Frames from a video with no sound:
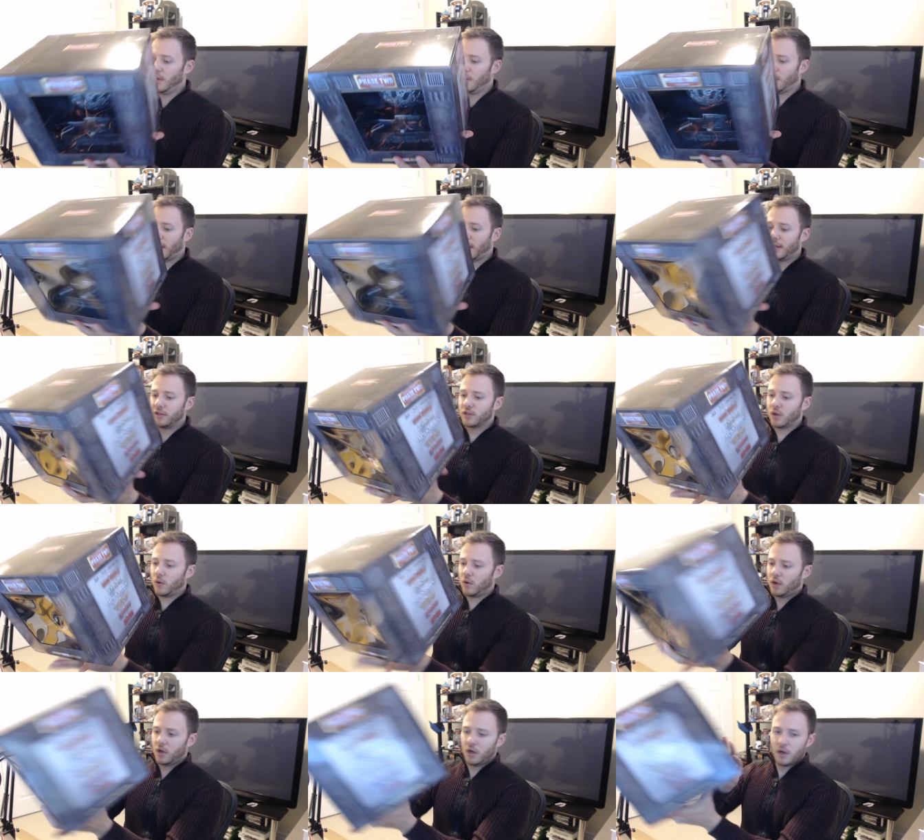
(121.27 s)
All right,
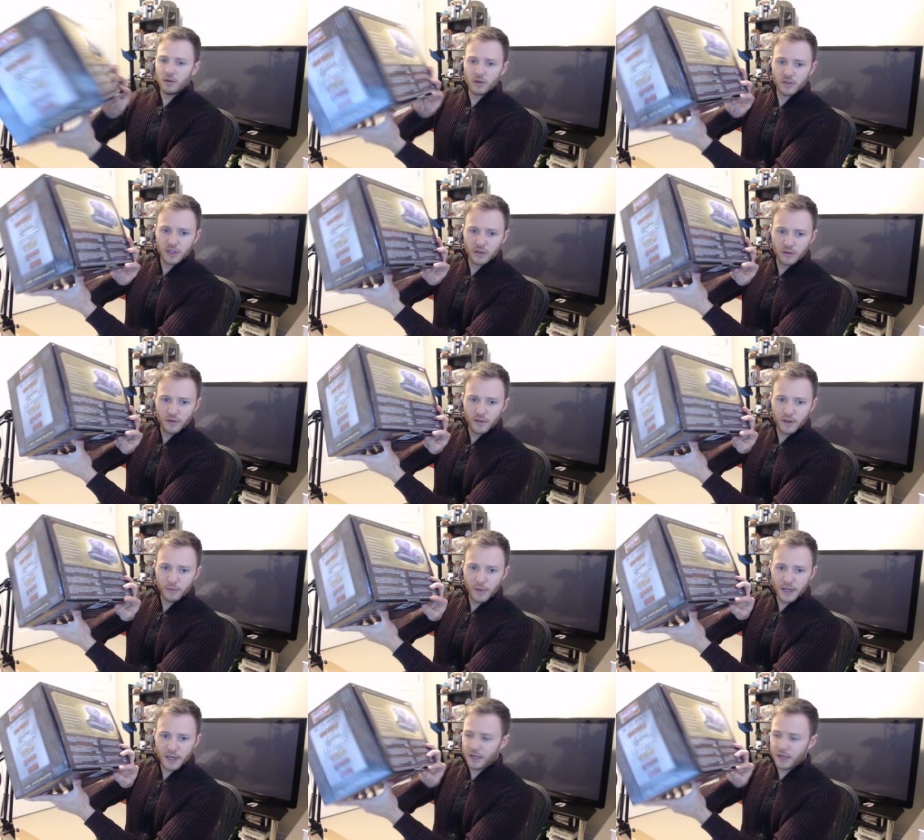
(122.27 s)
so it uh, looks like there's a thing
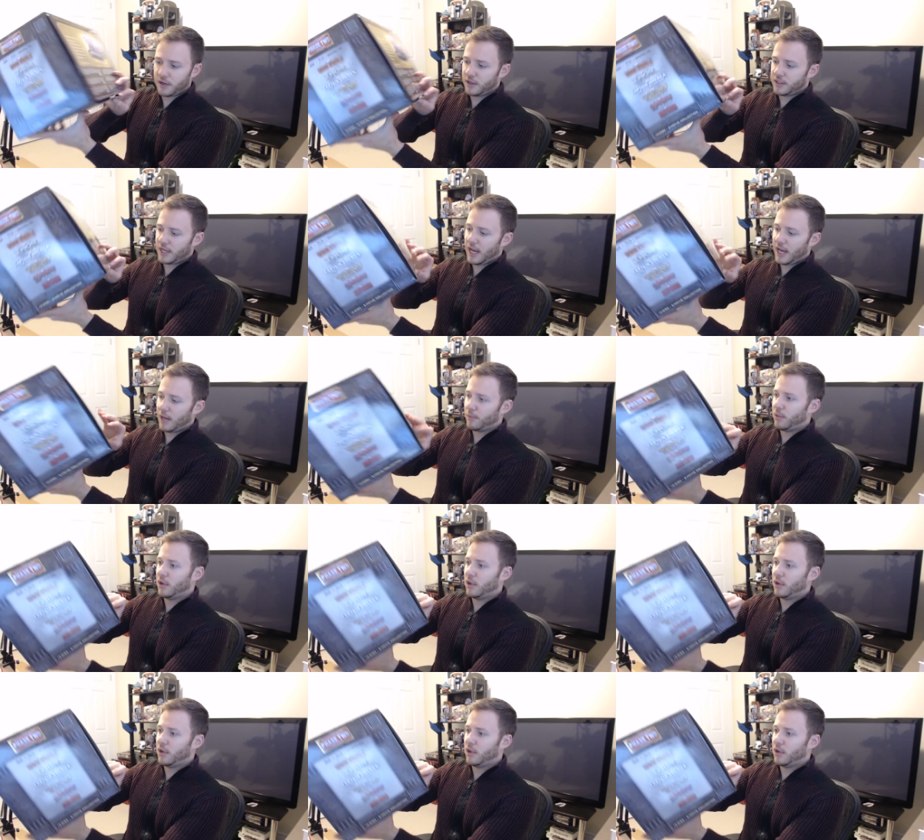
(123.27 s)
back here, tab.